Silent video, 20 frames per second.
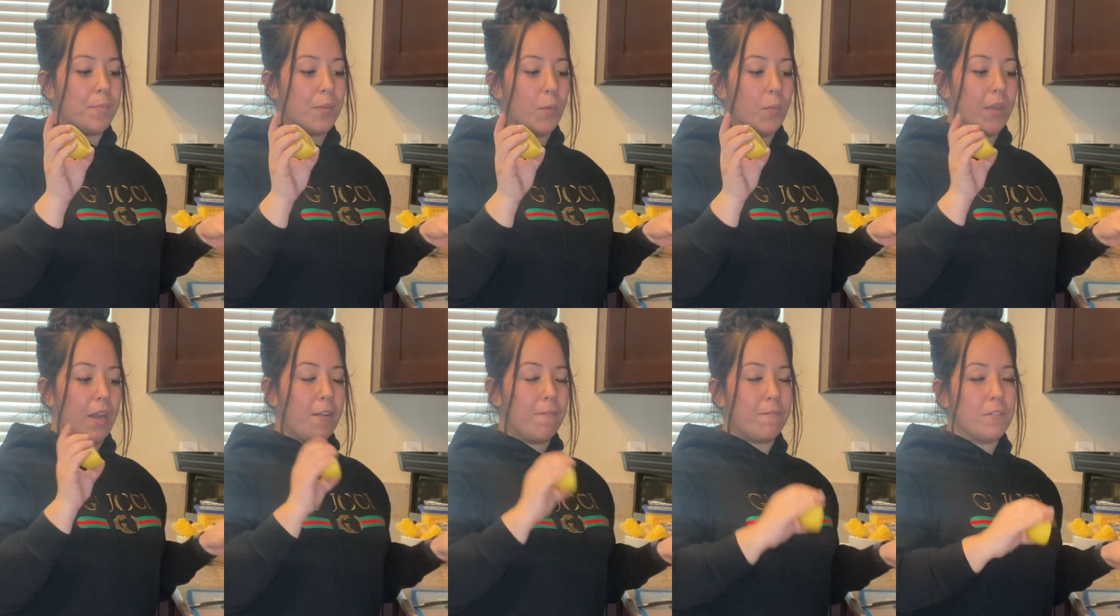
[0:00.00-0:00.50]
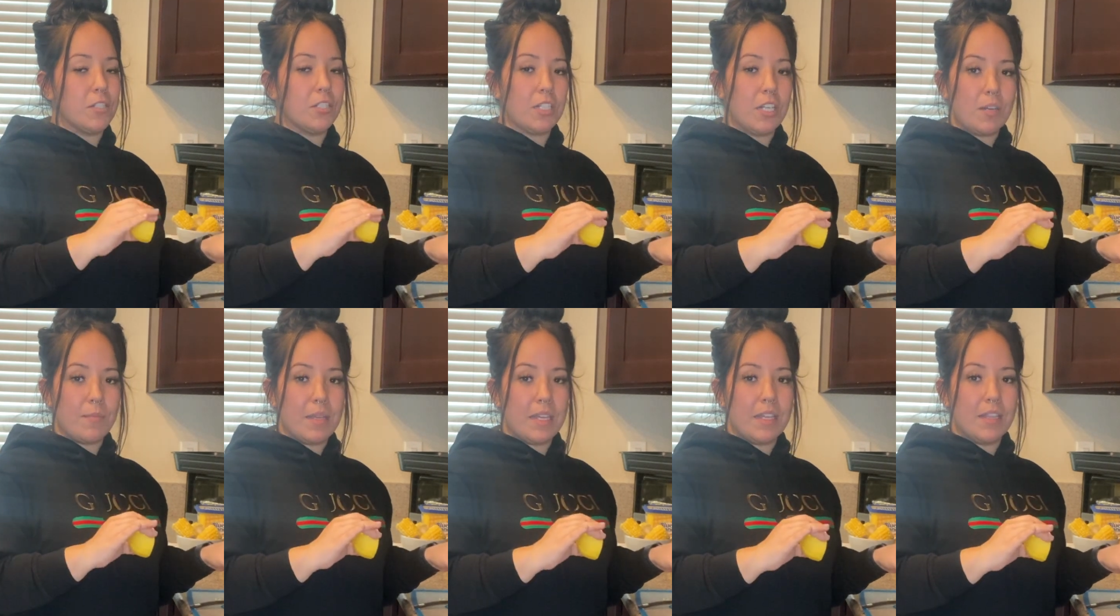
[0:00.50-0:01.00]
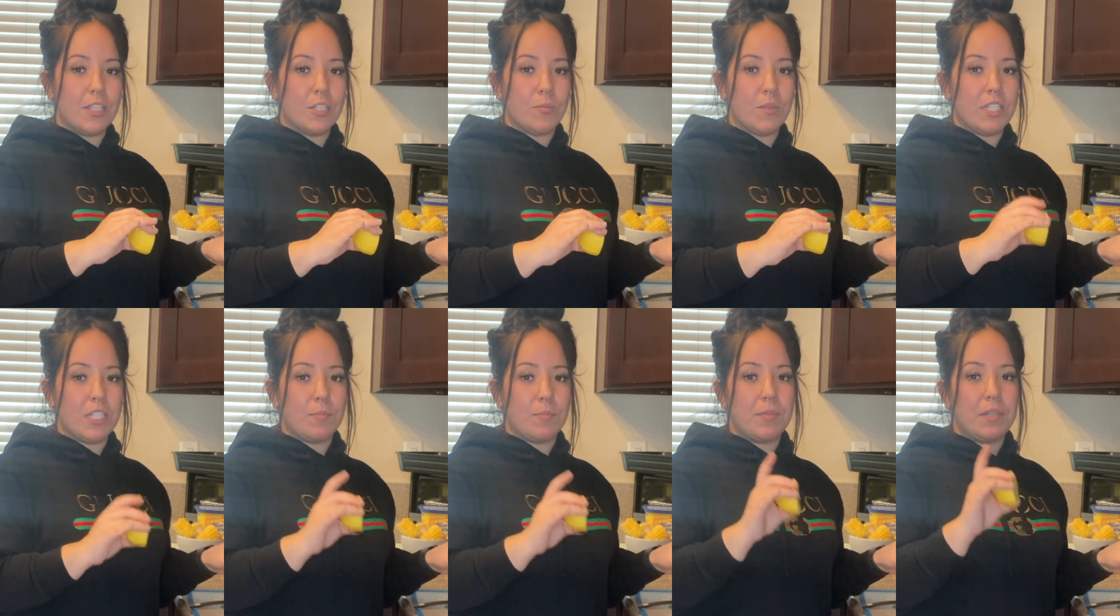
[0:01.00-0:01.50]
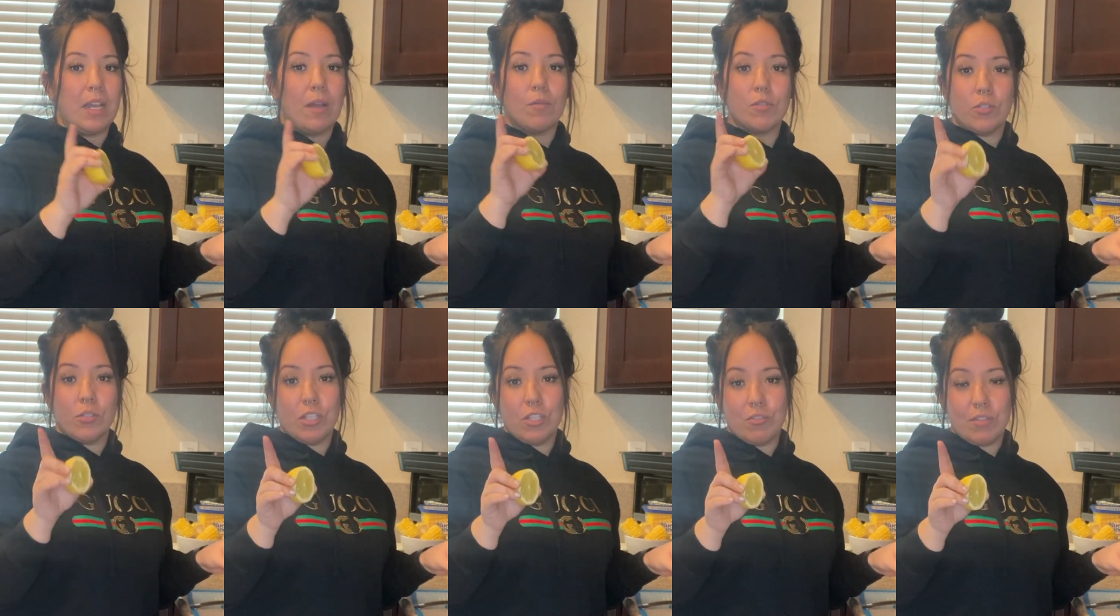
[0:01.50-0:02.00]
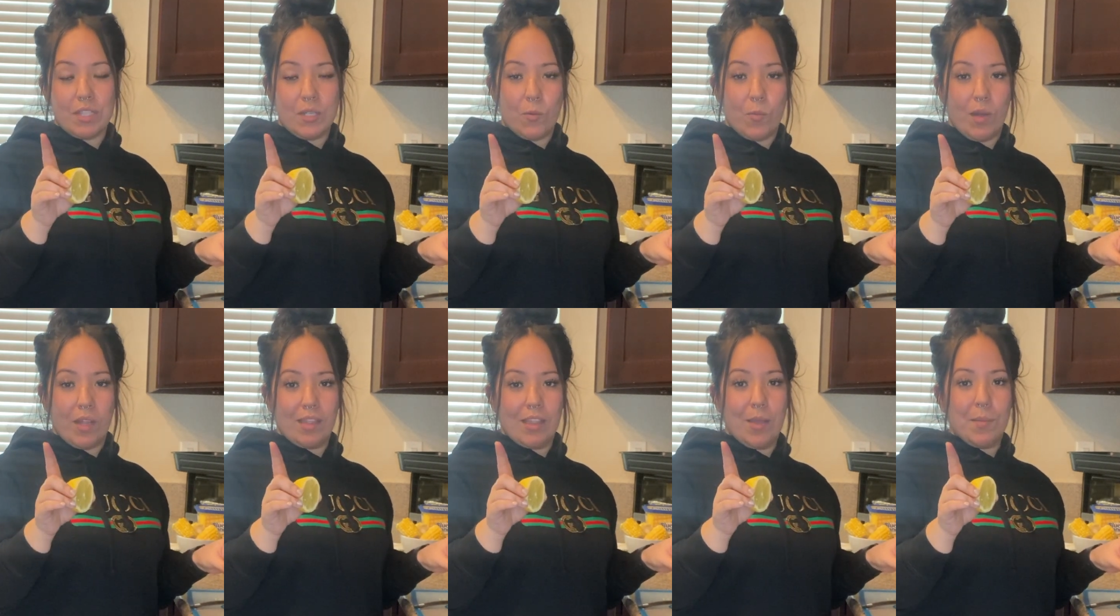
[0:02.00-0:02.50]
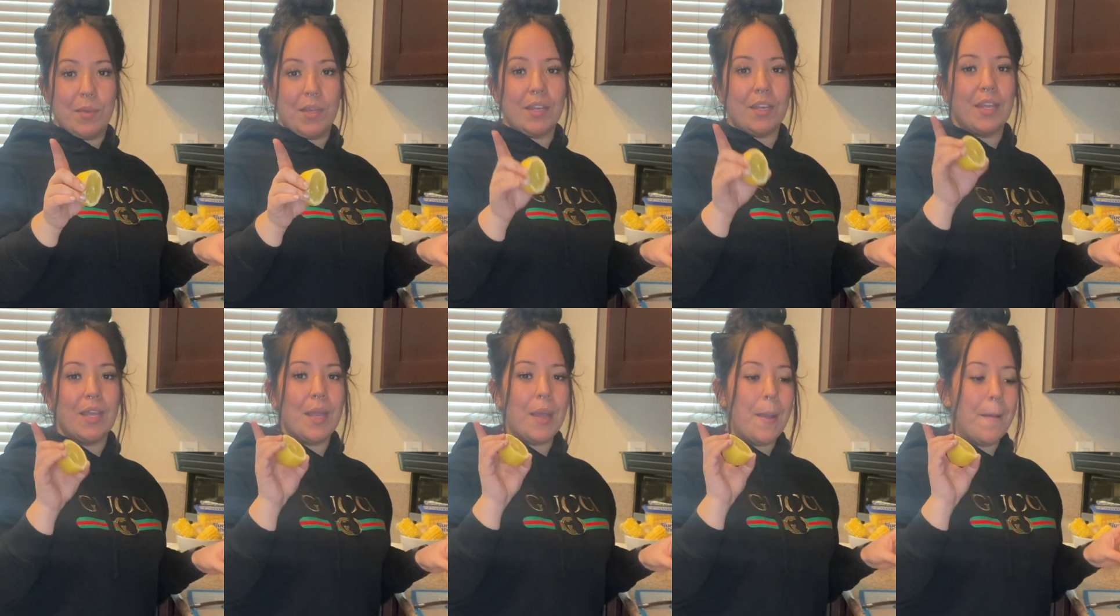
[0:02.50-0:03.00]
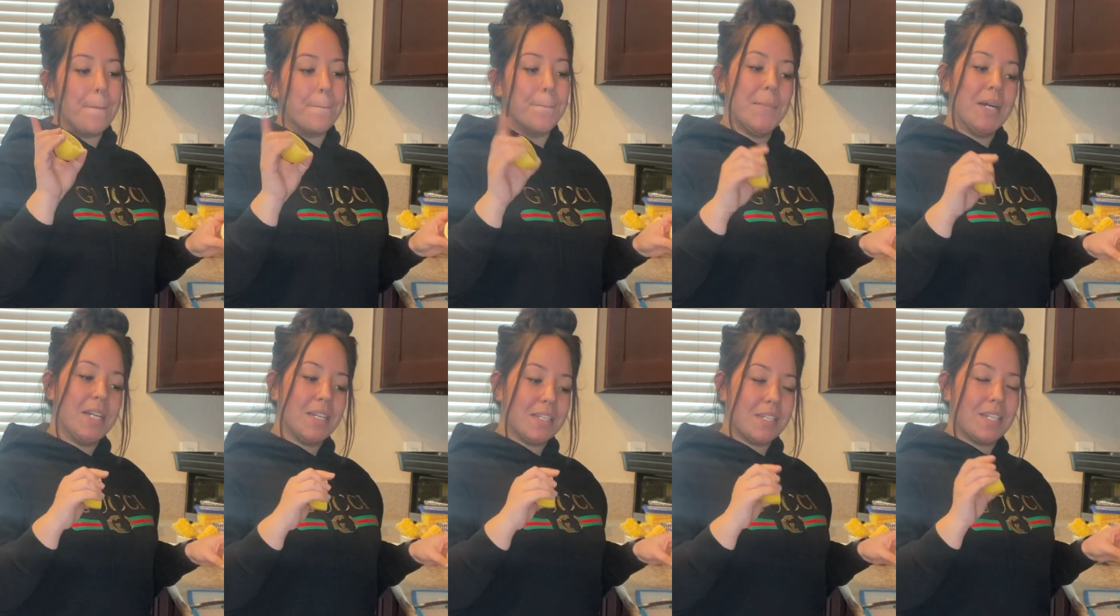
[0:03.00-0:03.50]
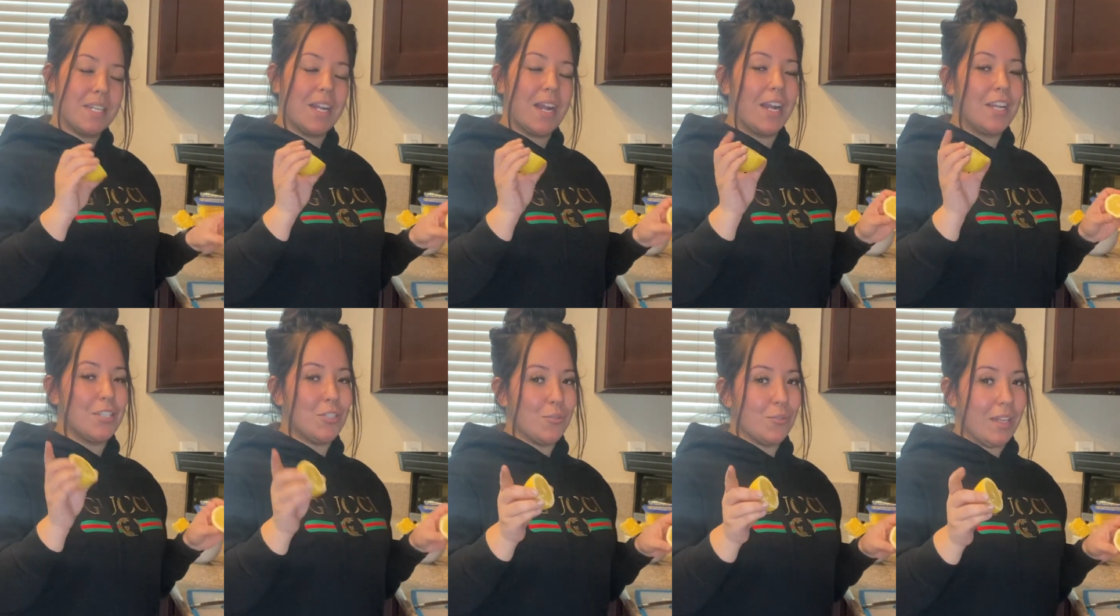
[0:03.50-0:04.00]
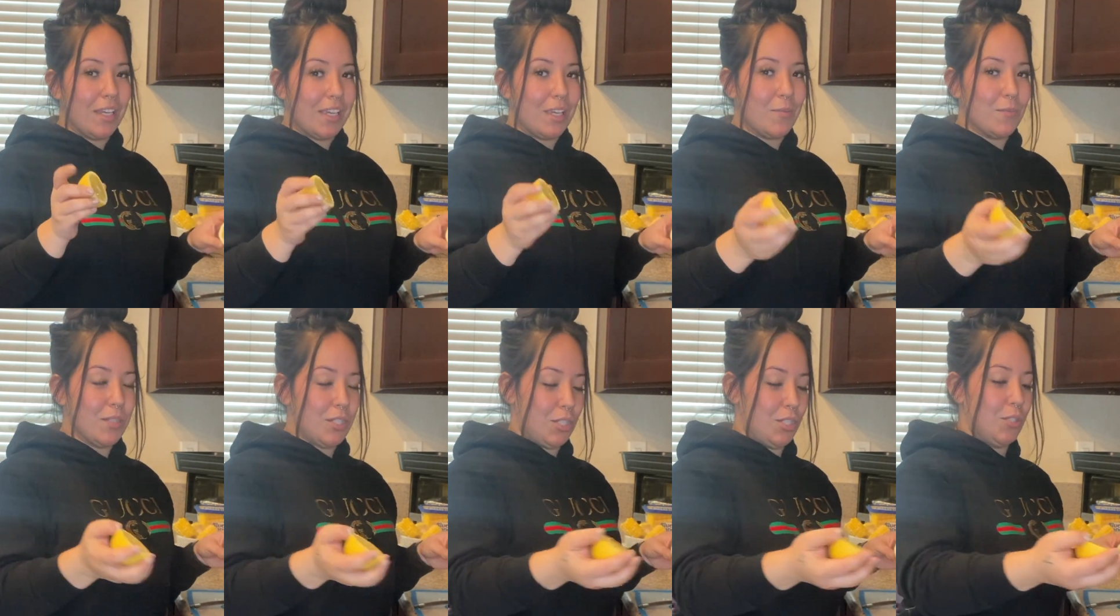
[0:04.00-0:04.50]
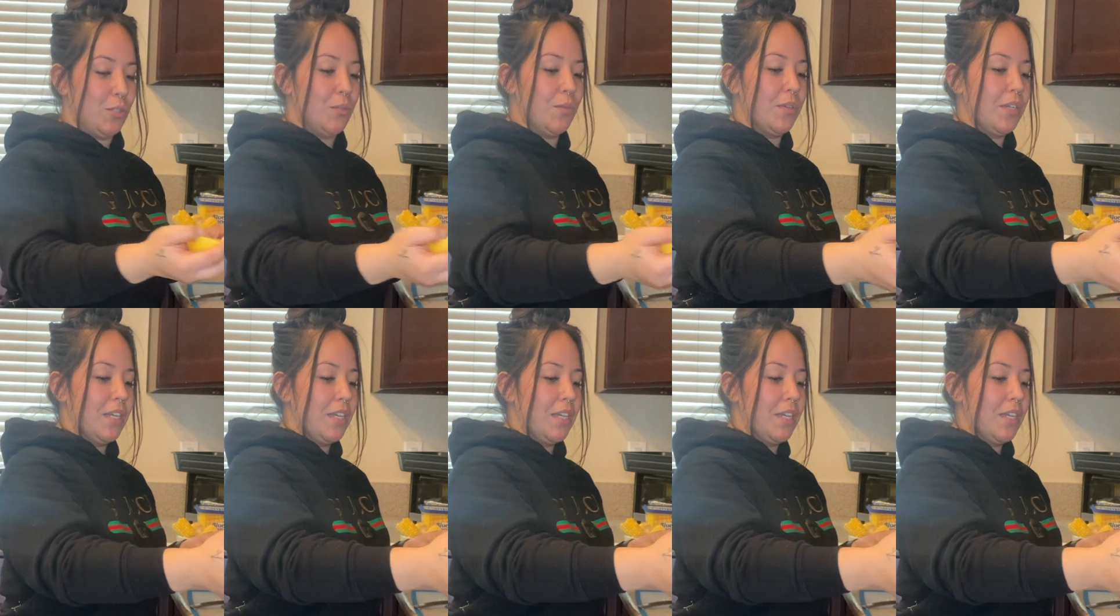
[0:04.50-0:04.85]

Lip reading: When I first started making this recipe, I was only using 1 lemon, but I do like it with 2.